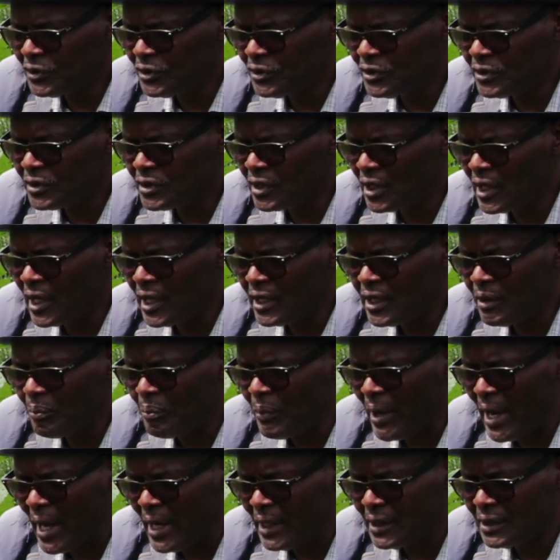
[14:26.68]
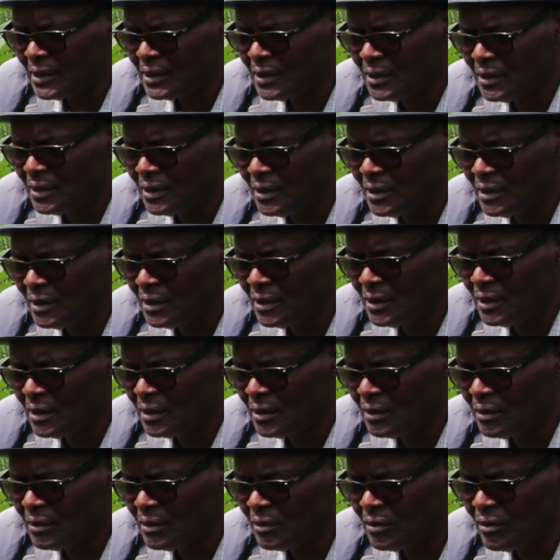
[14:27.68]
she used to like the pattern it
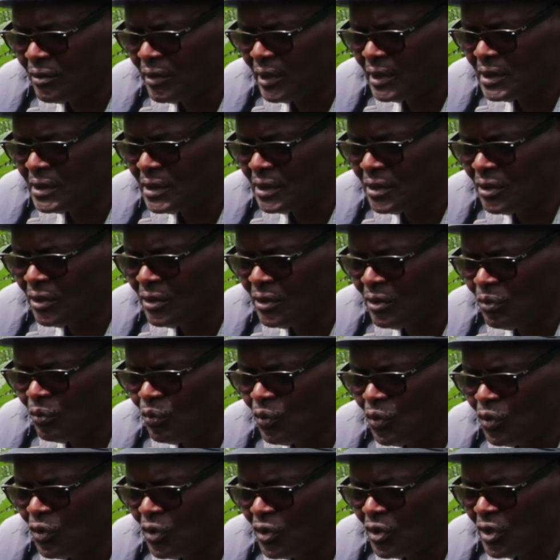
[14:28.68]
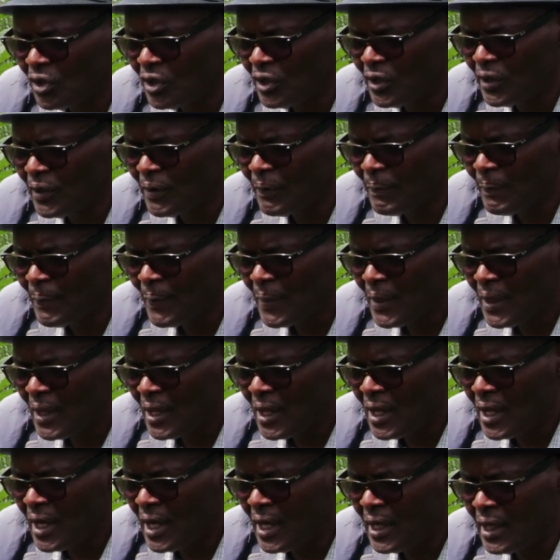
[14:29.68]
created on the wall,
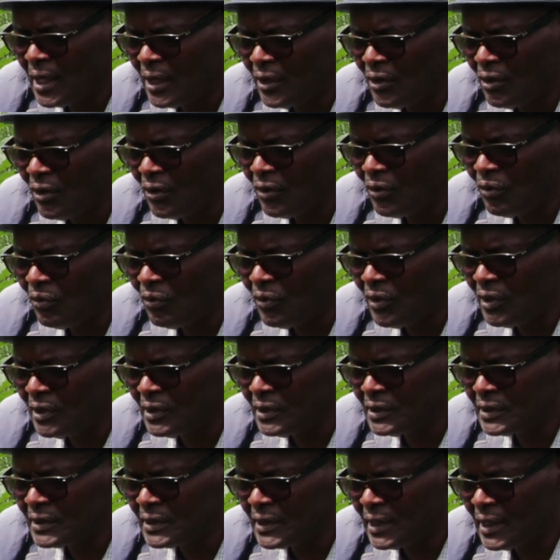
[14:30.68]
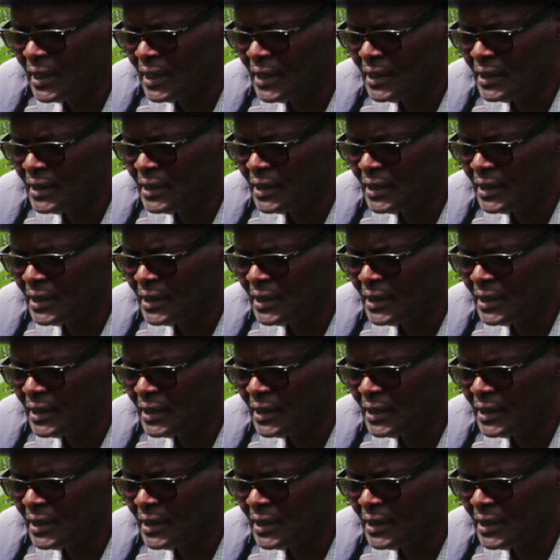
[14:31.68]
and another one said